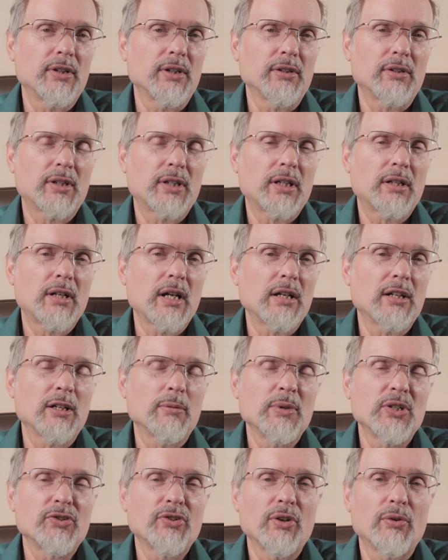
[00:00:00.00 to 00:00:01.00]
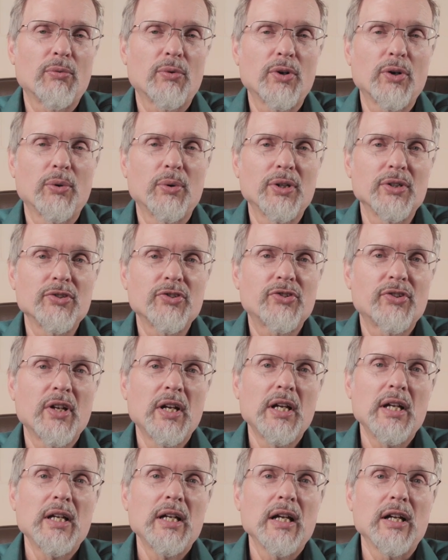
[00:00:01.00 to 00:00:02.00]
The kingdom is in ruins,
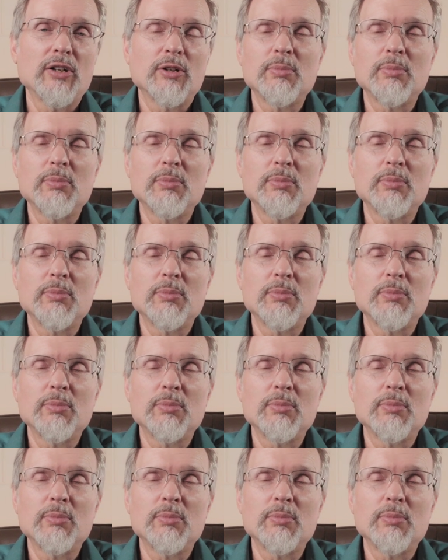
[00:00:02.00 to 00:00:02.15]
and